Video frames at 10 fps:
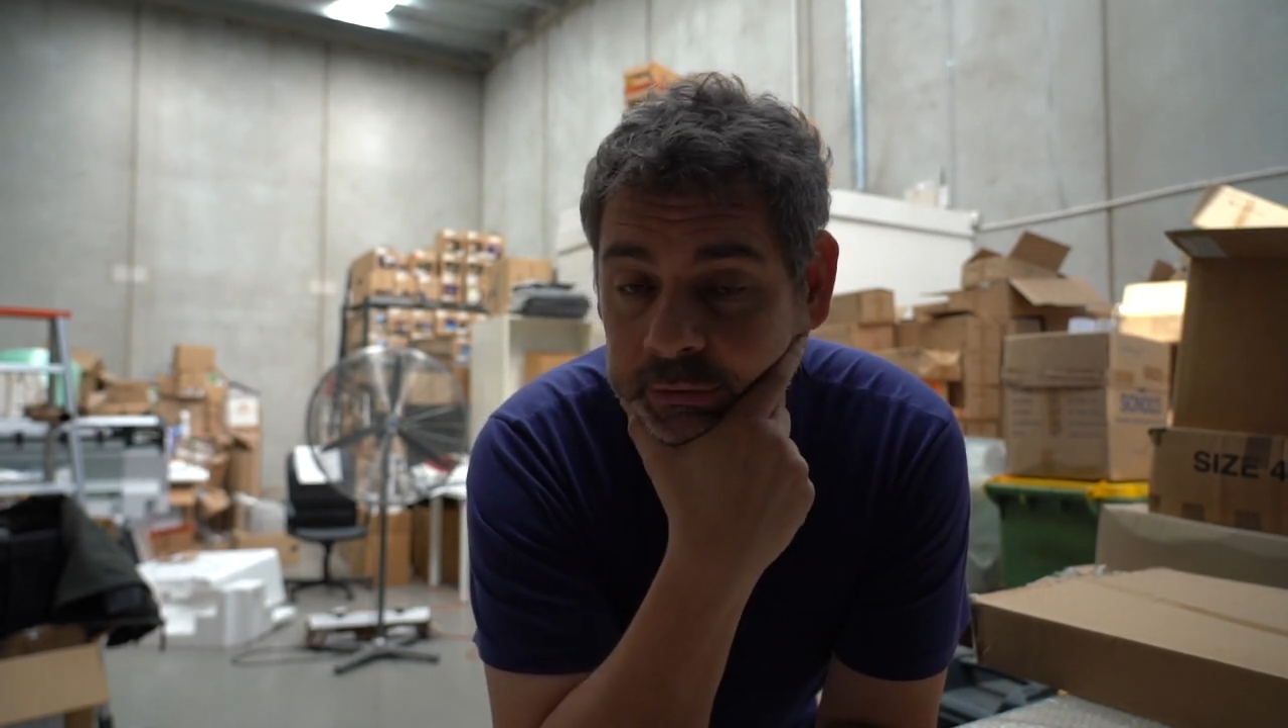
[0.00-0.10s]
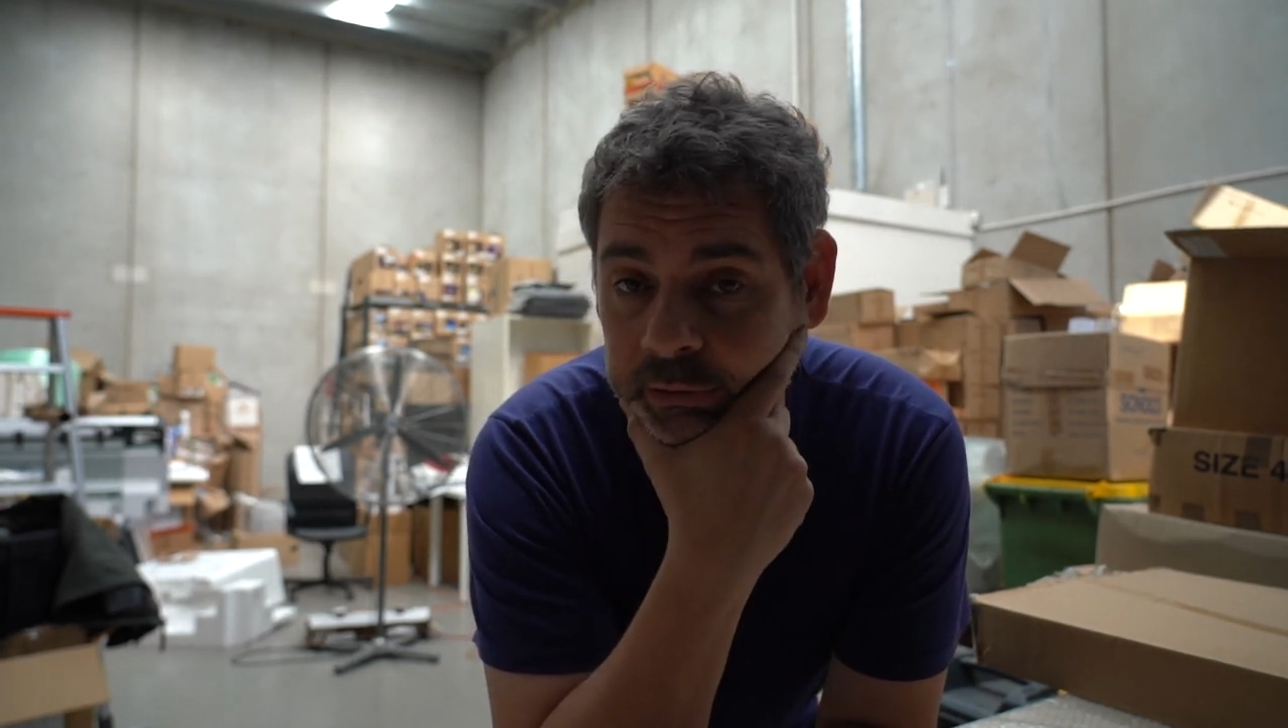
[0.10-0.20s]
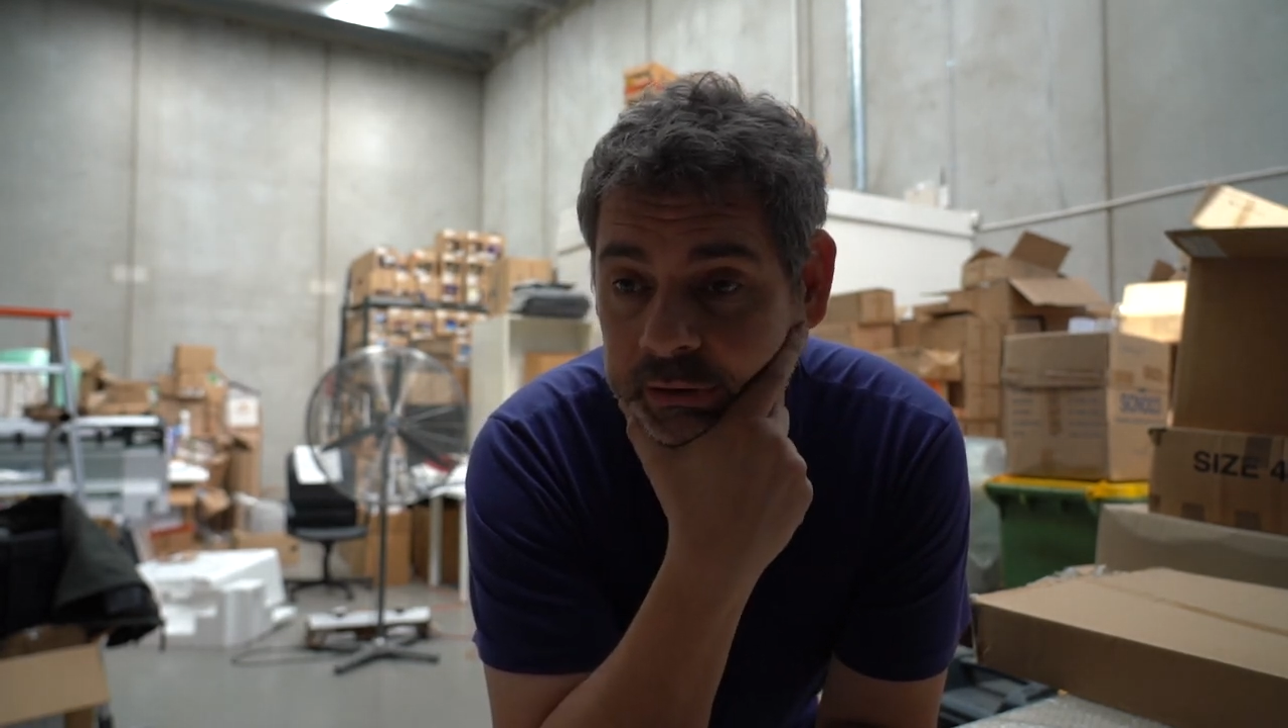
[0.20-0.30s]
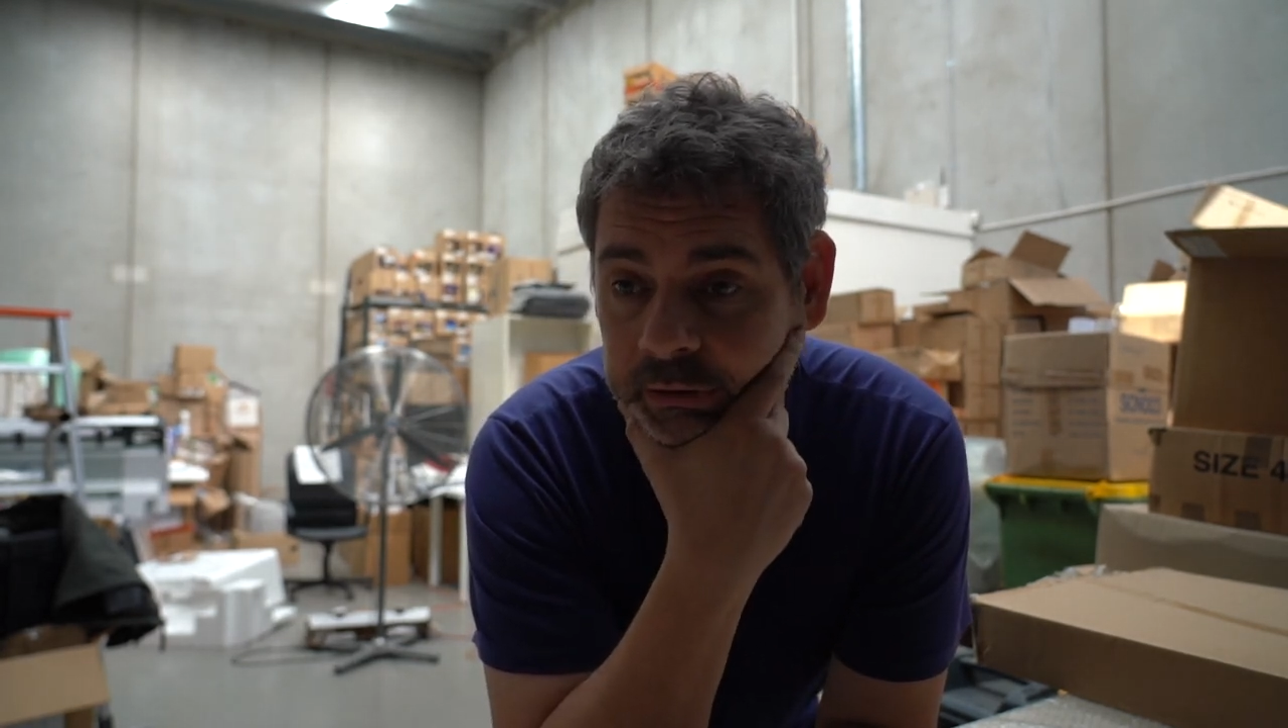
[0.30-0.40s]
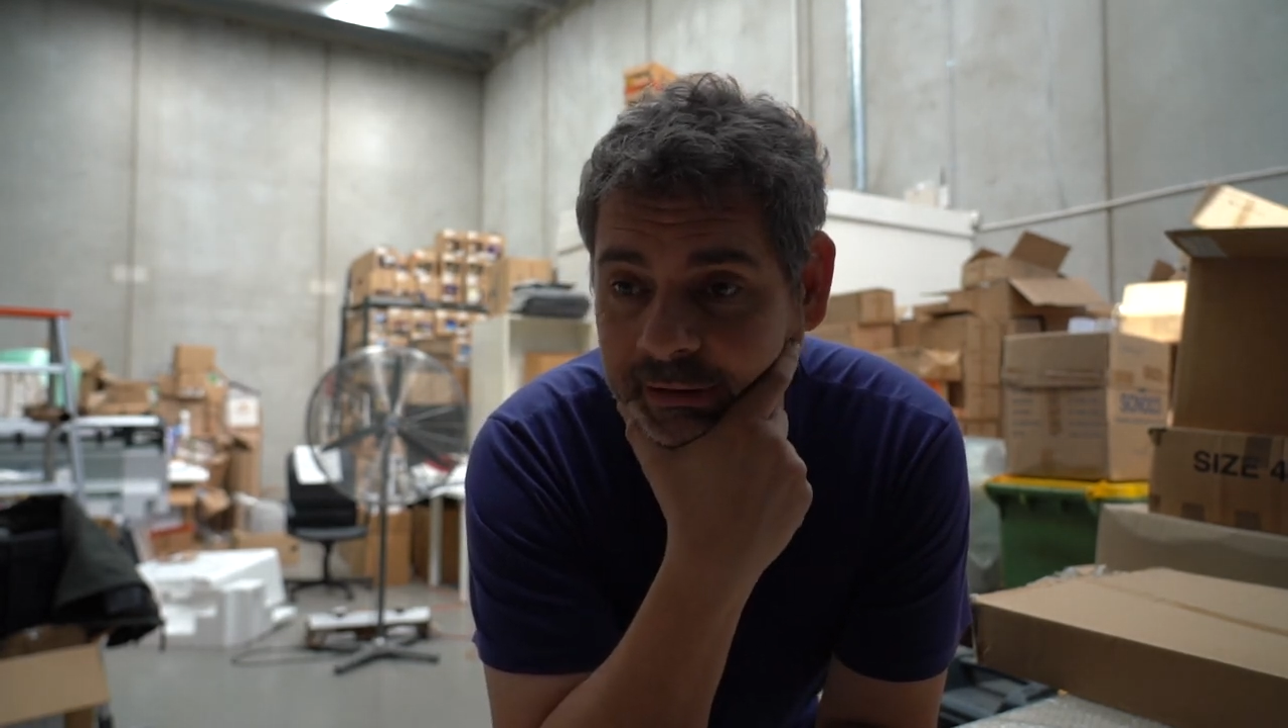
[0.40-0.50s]

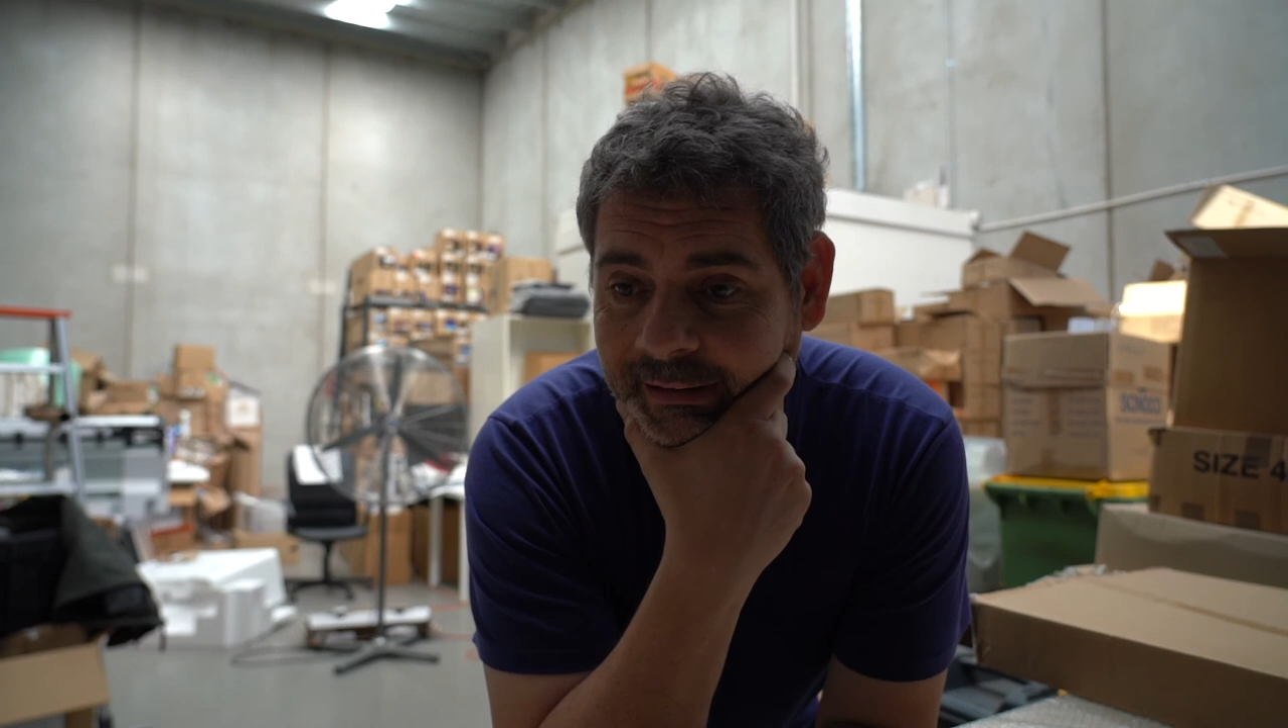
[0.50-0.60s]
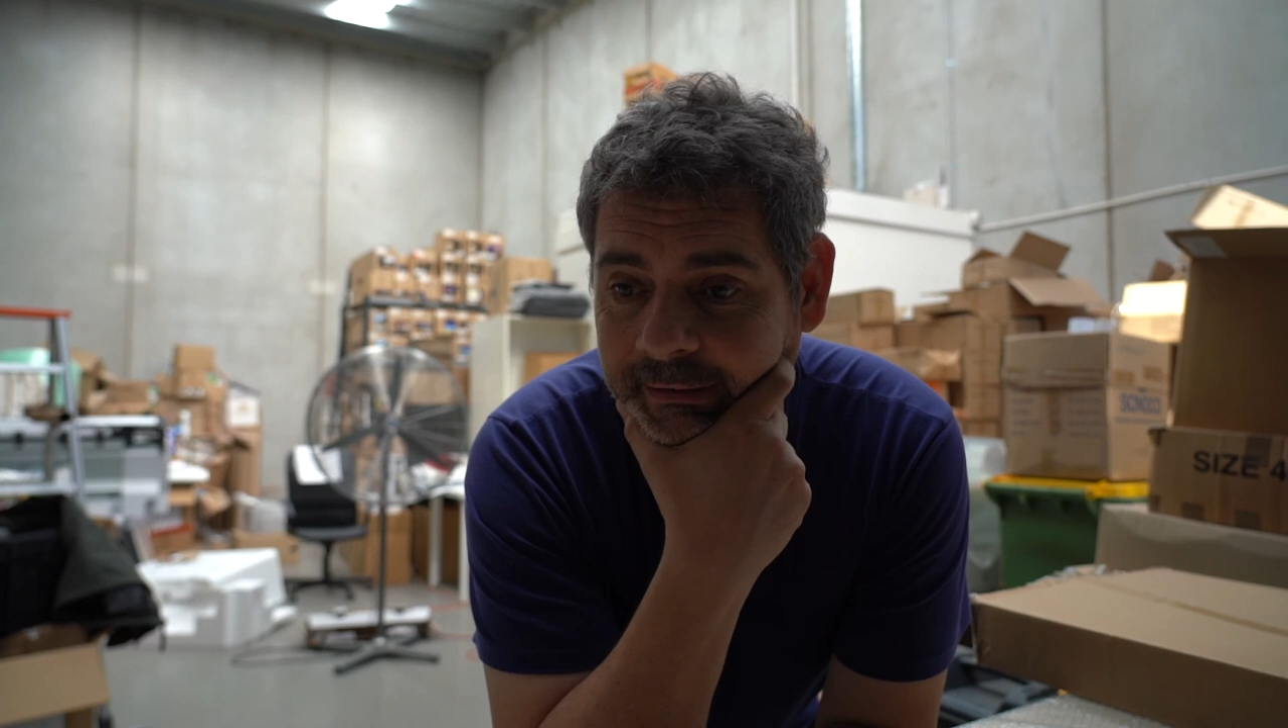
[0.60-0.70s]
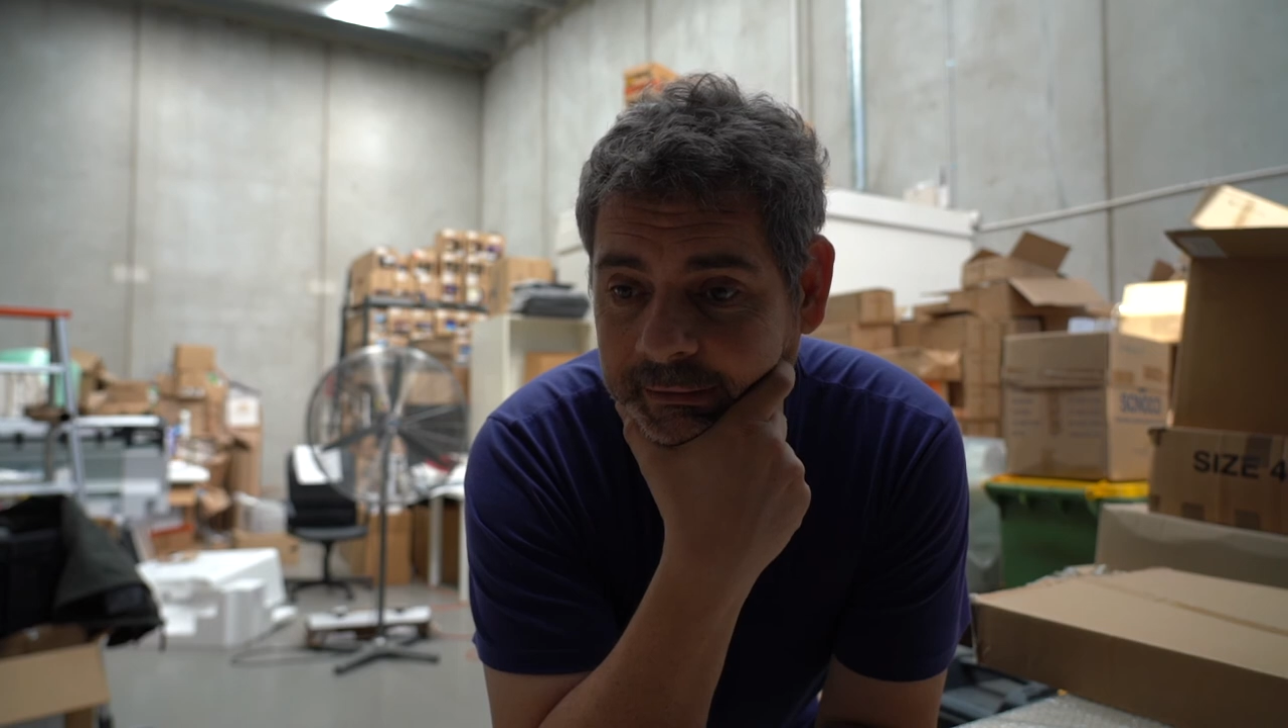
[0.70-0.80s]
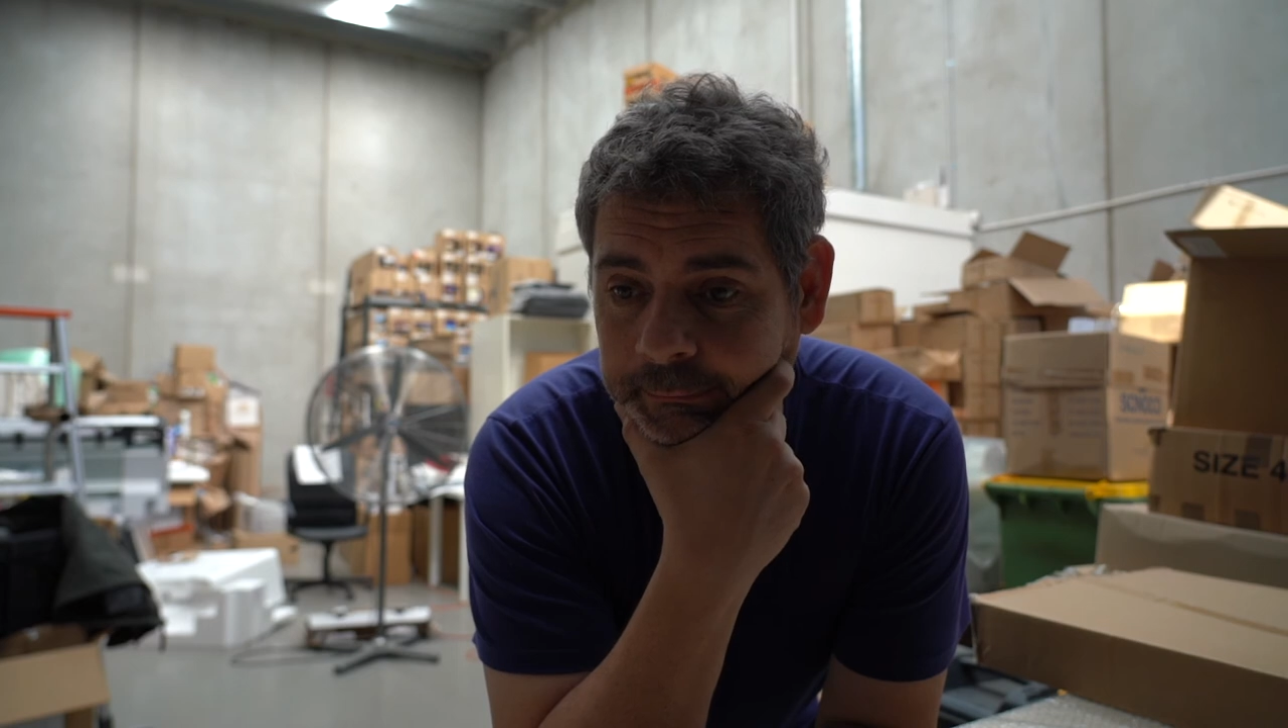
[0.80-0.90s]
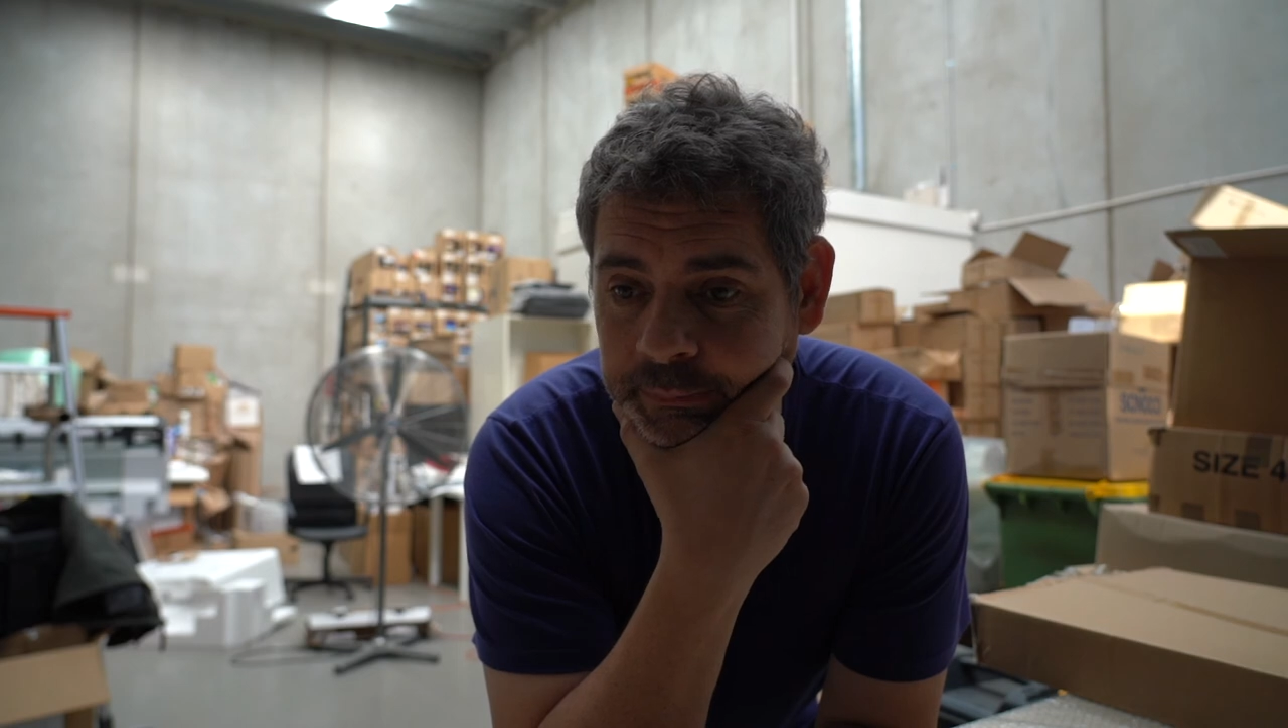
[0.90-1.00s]
29 years.